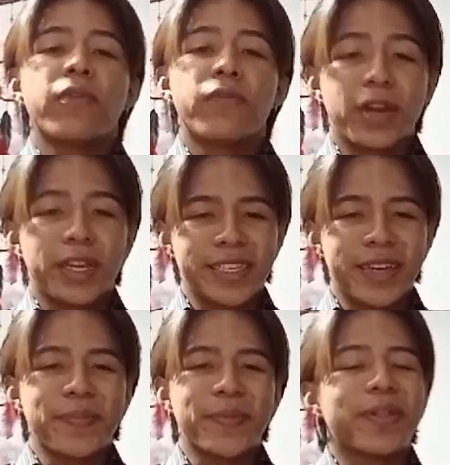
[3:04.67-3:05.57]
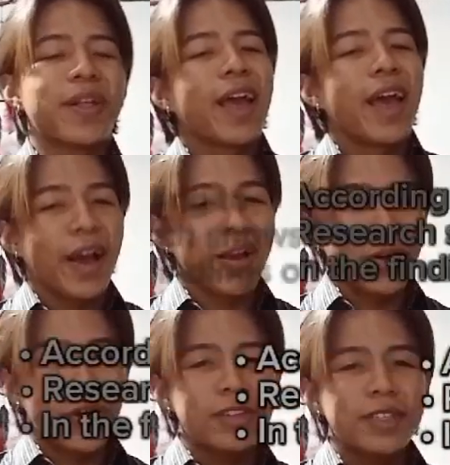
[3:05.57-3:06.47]
For example,
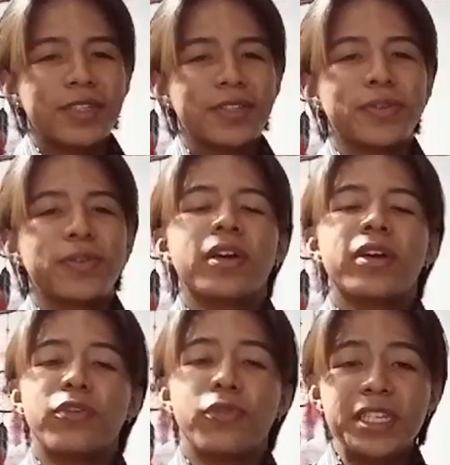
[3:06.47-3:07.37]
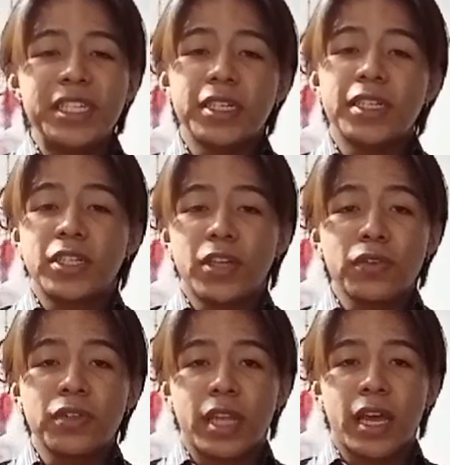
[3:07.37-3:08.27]
according to, research
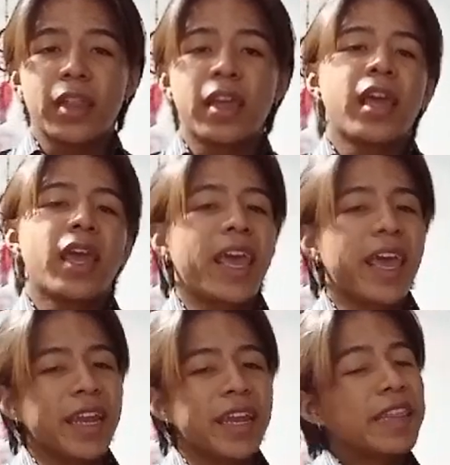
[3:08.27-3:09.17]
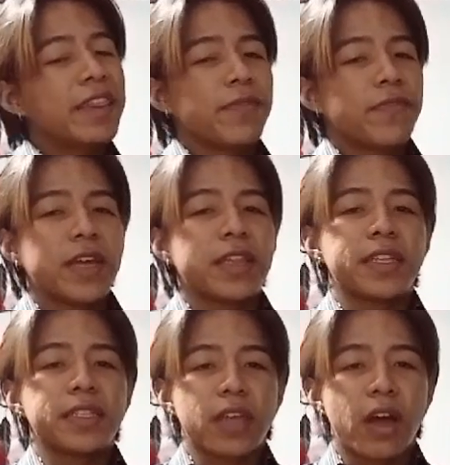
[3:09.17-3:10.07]
shows that, and in the
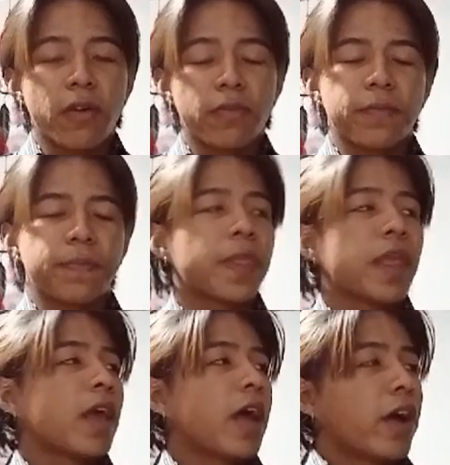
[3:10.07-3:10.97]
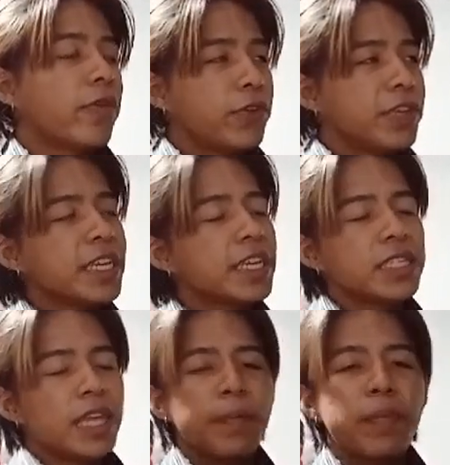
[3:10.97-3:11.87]
findings of. A phrase
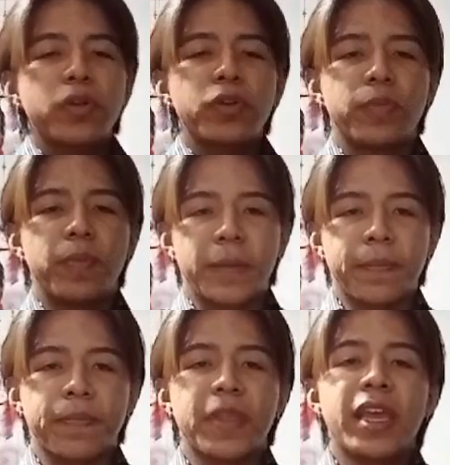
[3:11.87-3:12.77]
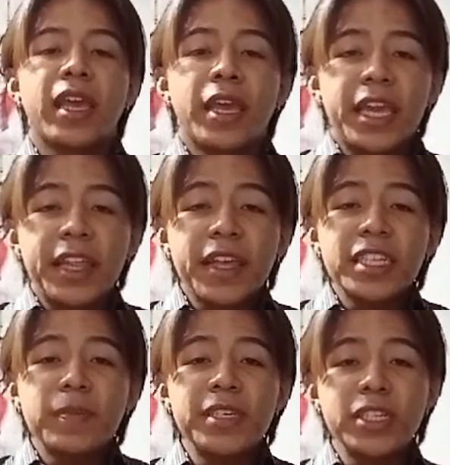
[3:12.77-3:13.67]
example could be: it
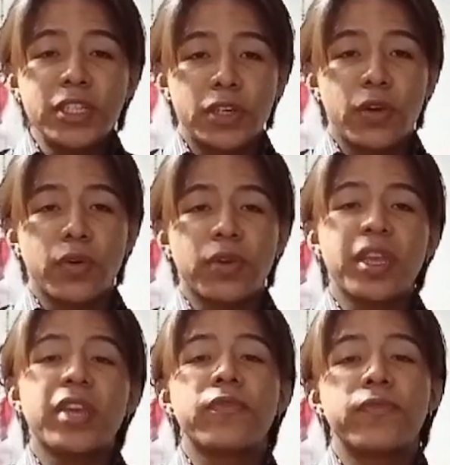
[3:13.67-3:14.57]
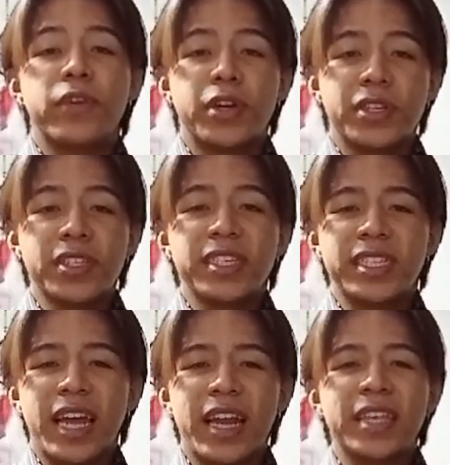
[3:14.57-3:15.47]
has been shown in various
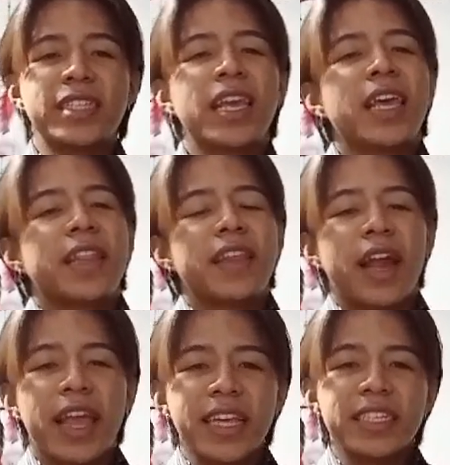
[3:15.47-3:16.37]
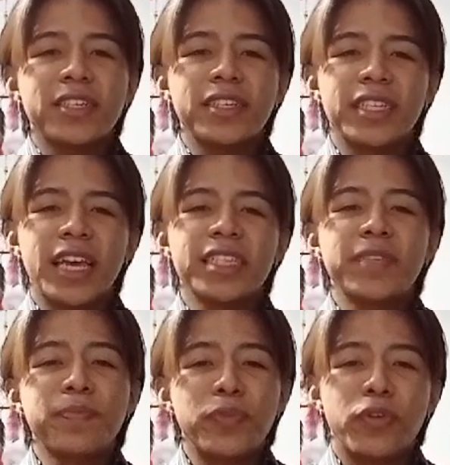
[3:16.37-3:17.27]
studies that exercise
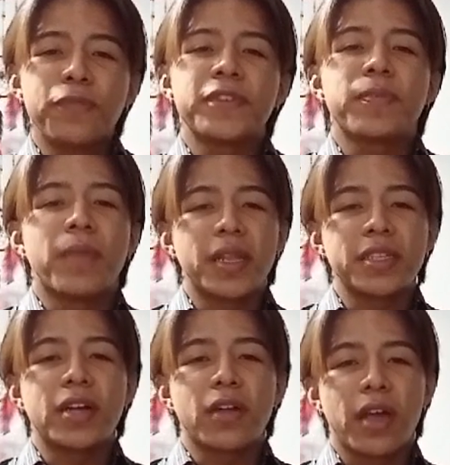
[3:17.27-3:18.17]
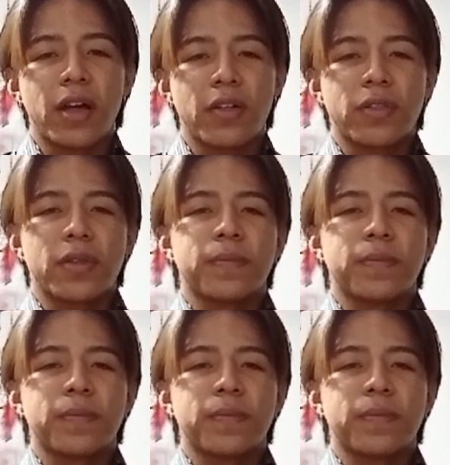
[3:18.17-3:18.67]
improves mental health.